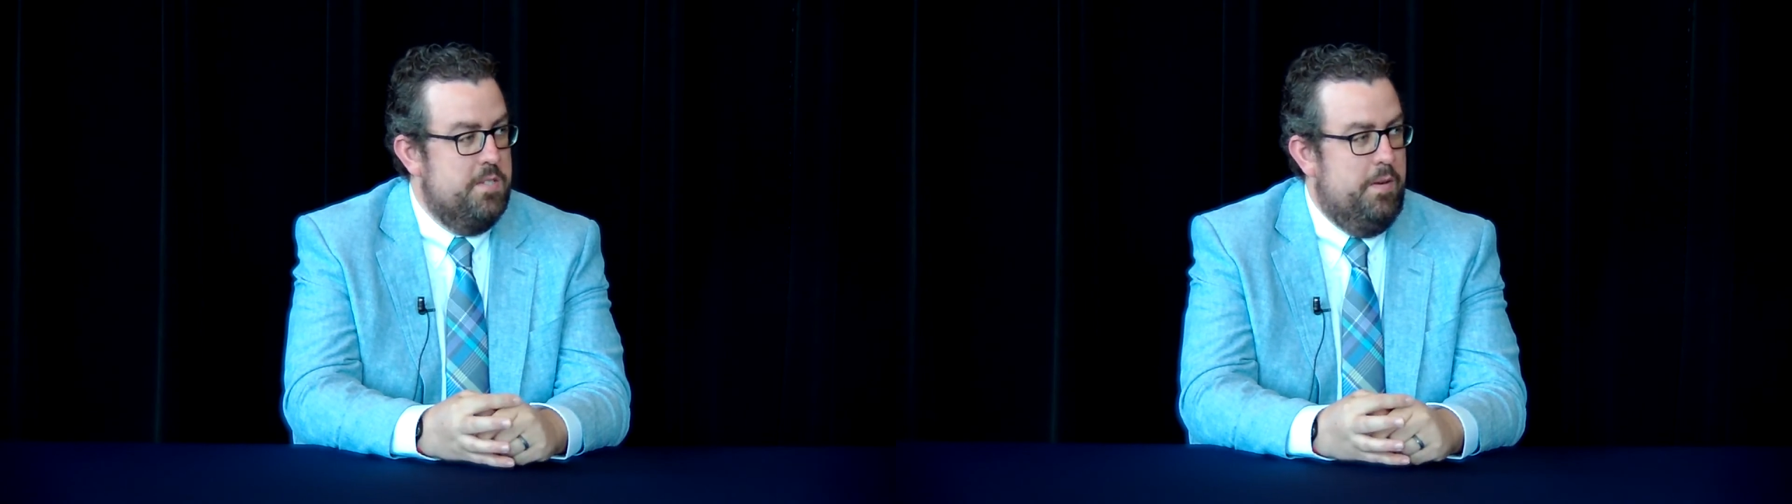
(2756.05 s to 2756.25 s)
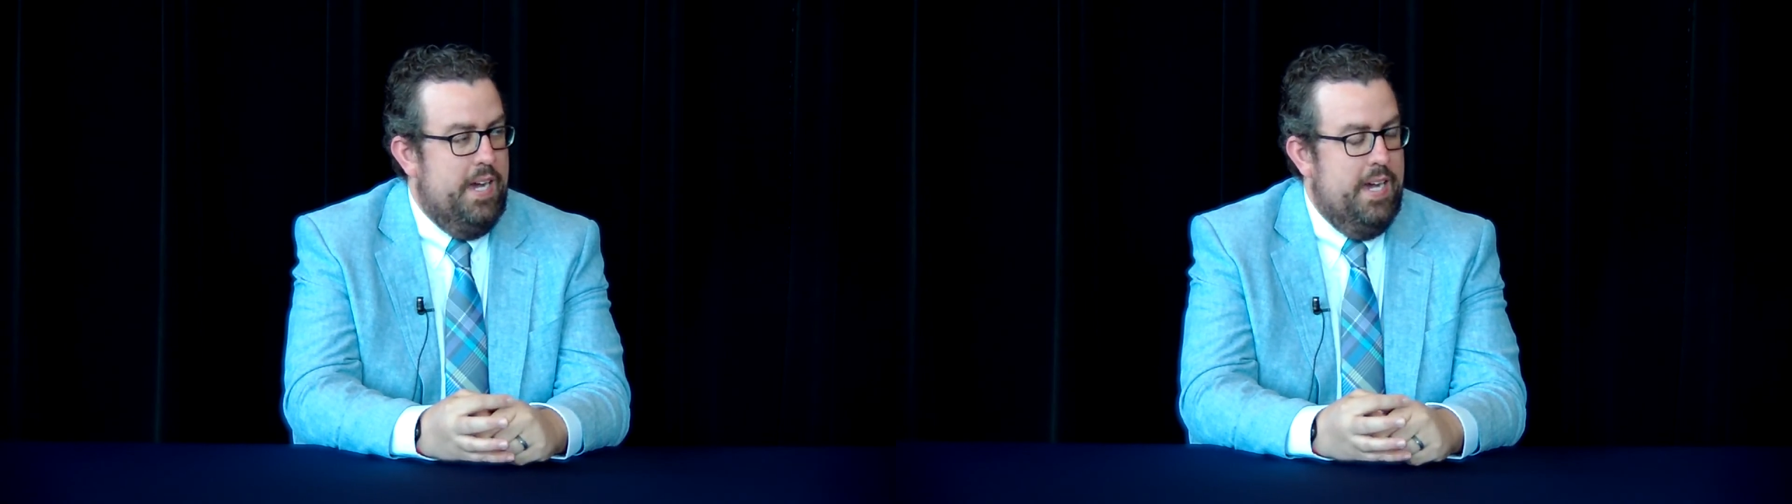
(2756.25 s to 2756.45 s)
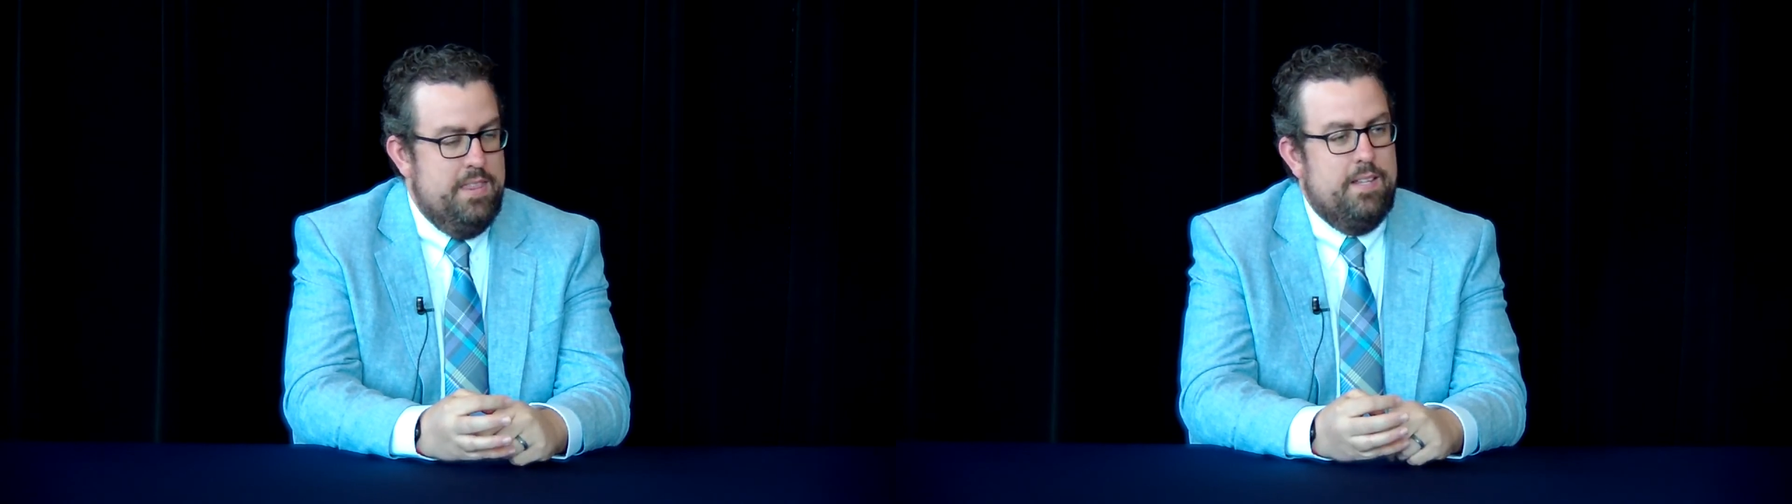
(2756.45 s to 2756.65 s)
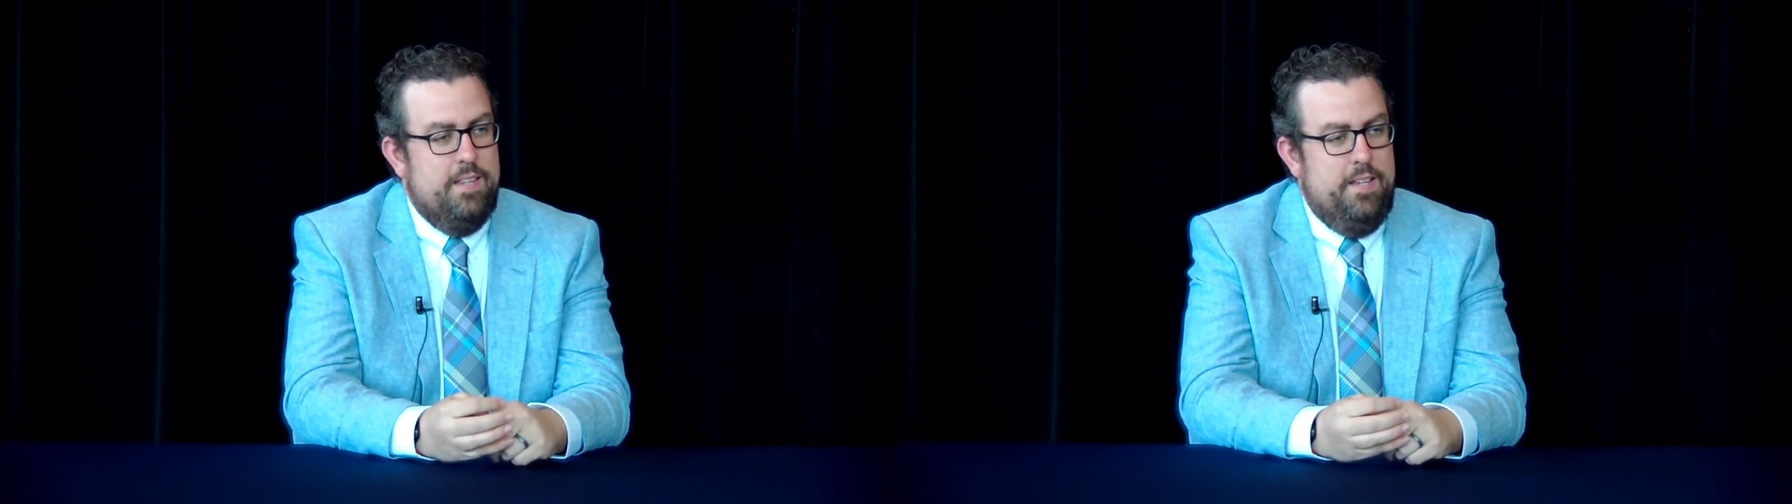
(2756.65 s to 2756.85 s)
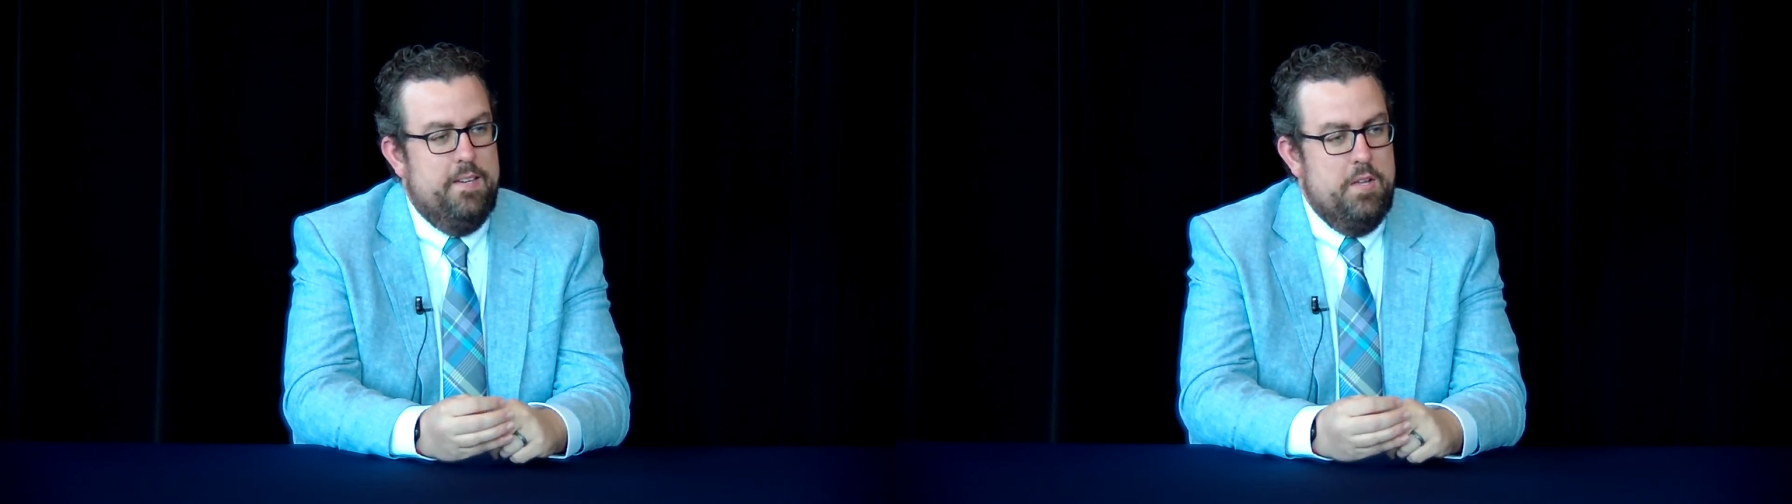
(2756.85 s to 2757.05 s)
So I think
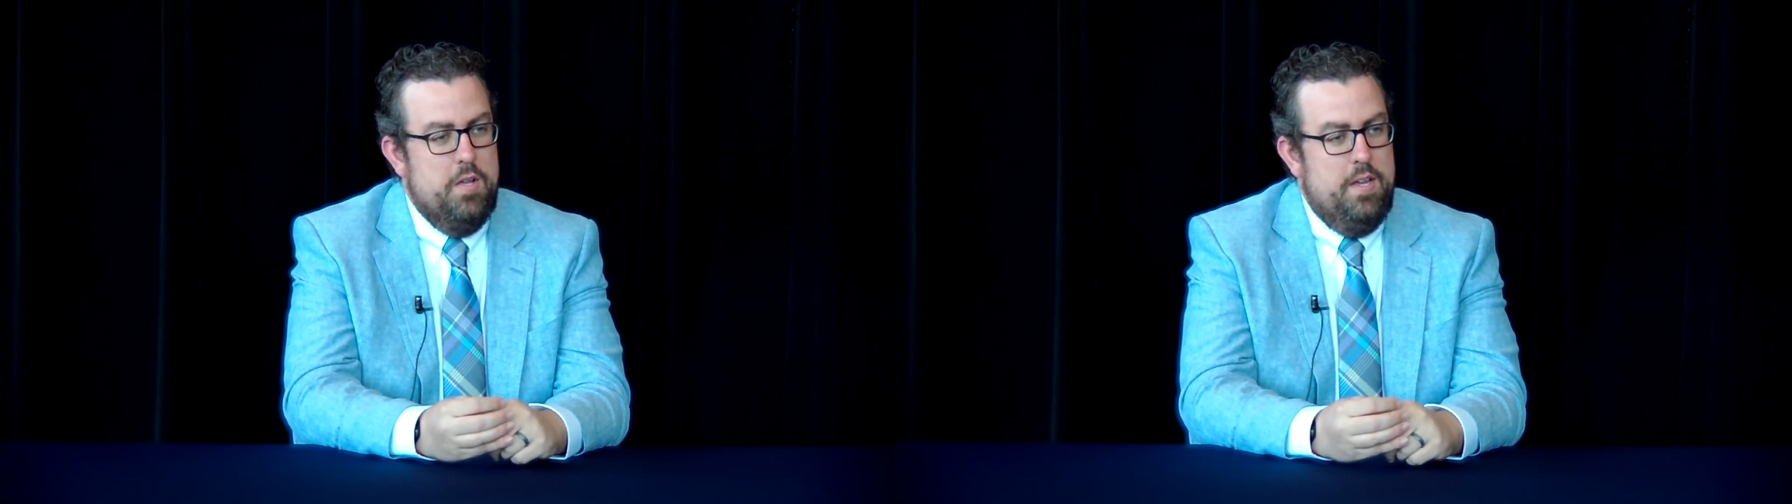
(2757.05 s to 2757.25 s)
that